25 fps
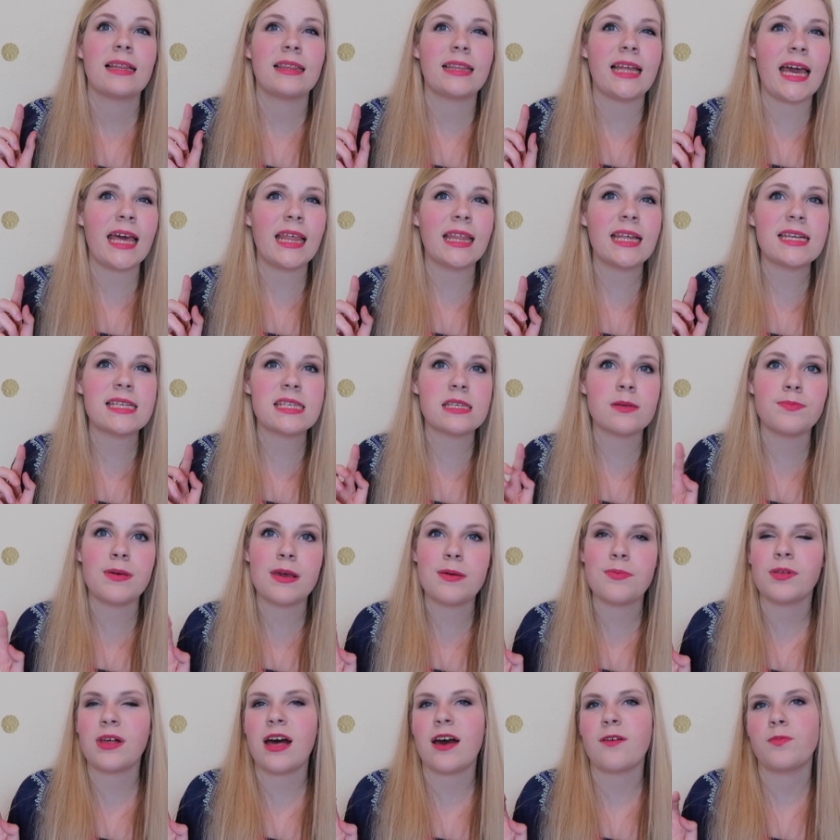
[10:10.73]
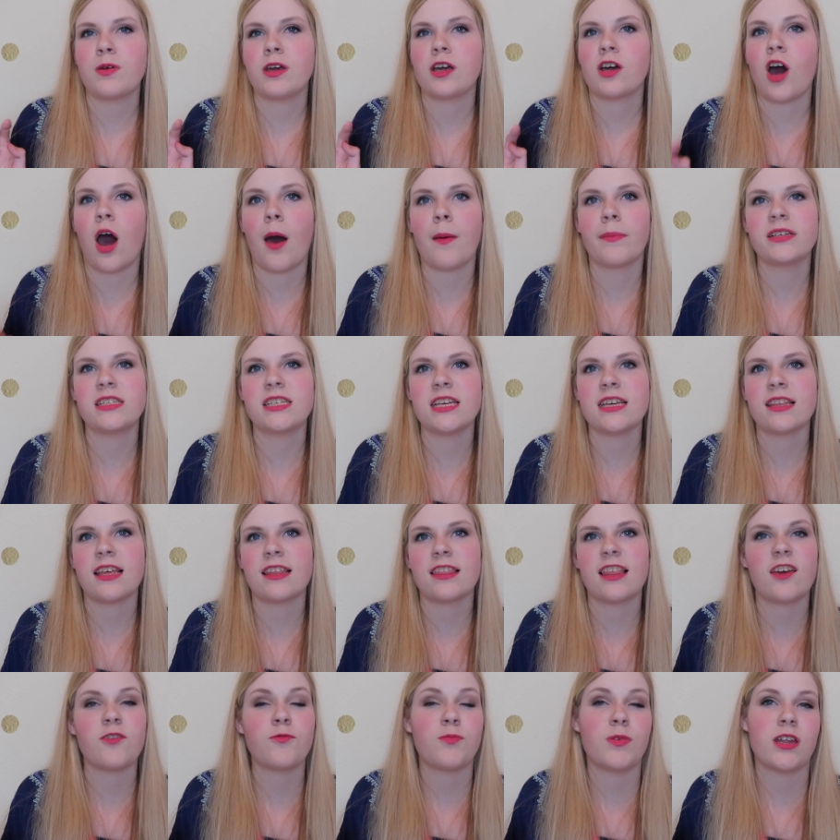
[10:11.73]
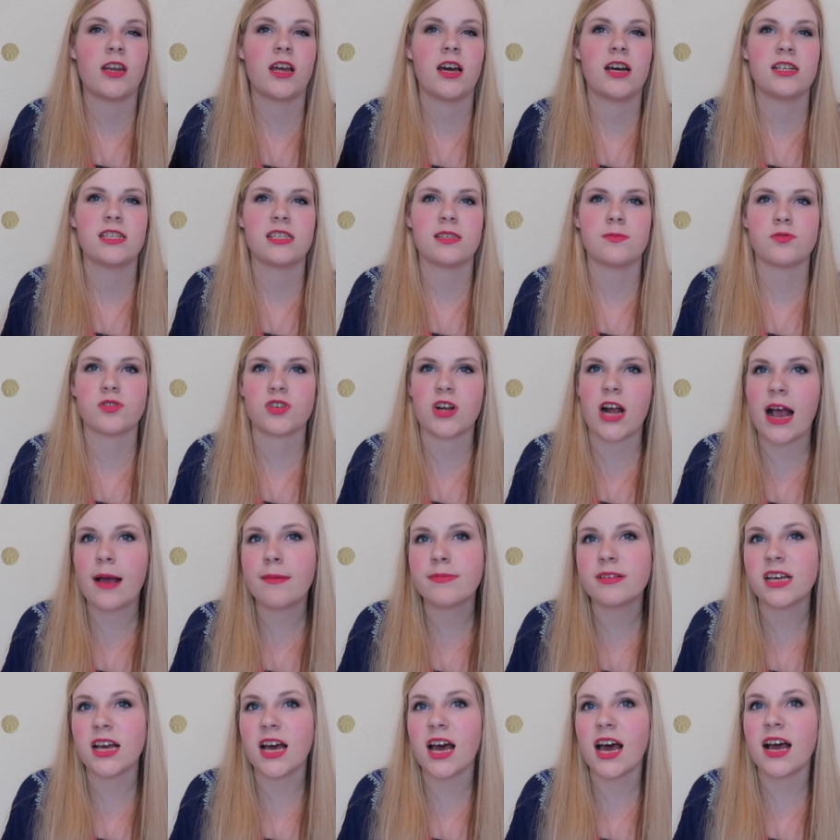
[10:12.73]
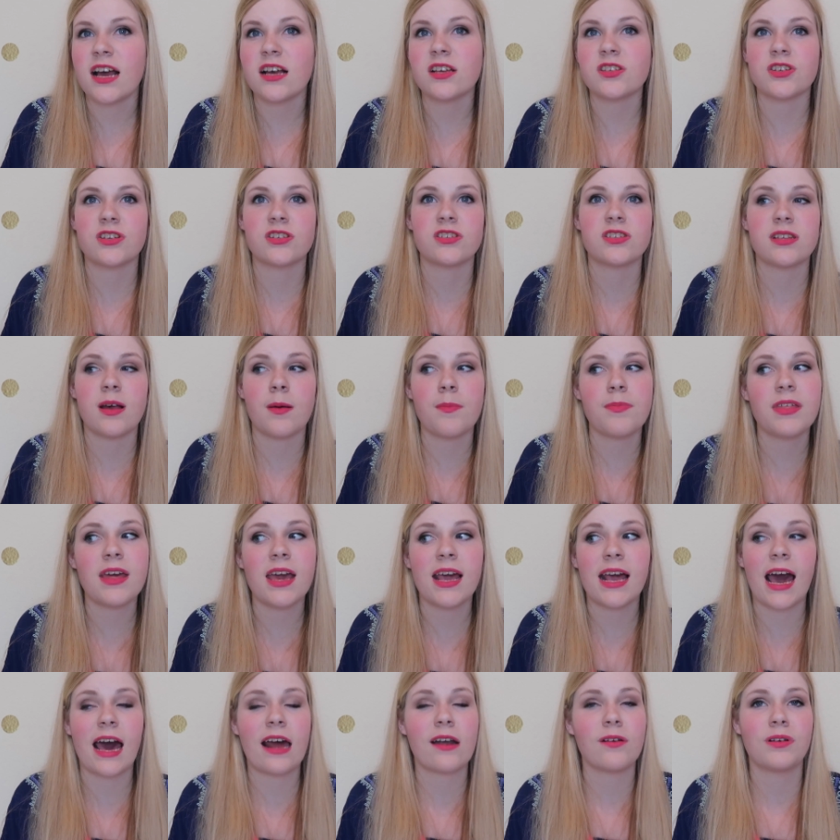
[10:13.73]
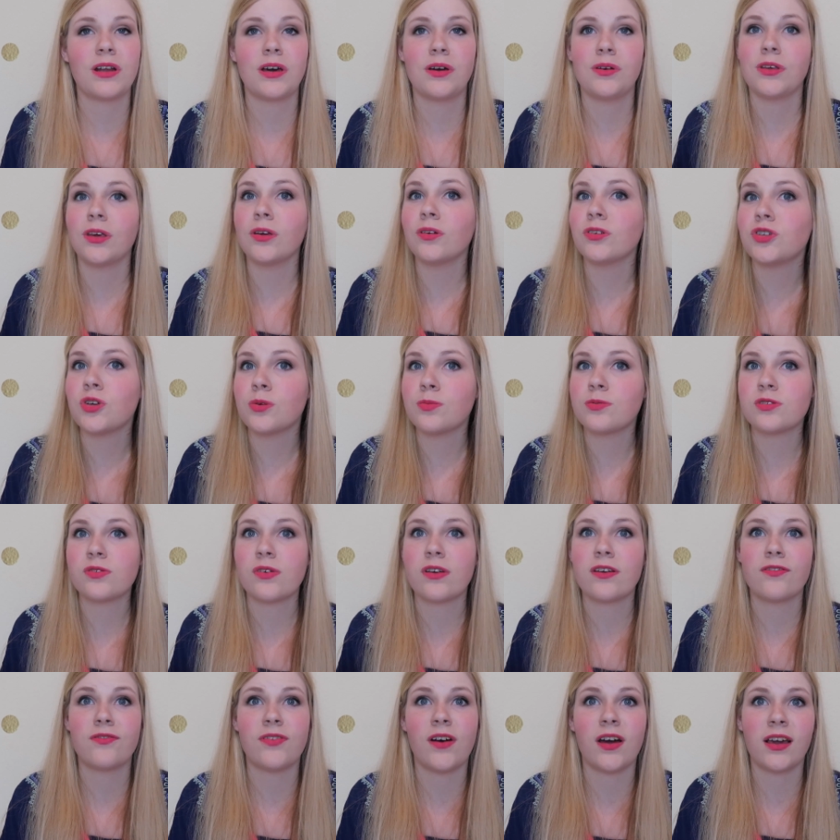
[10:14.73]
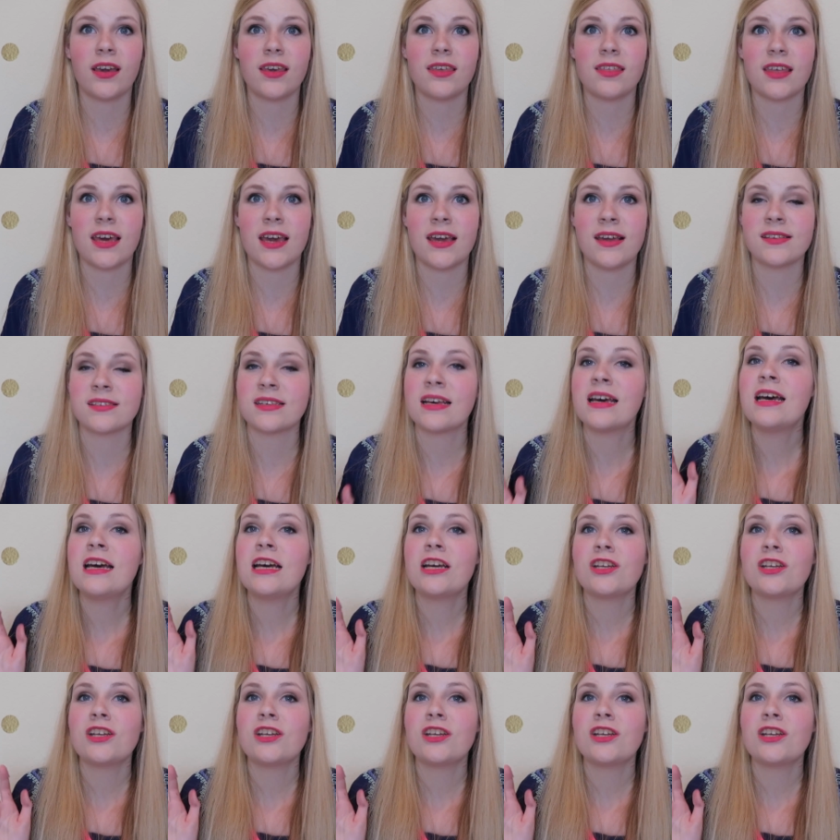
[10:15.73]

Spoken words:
lately some people have been commenting that they've been unsubscribed to us or something. I don't know, YouTube's doing funky things.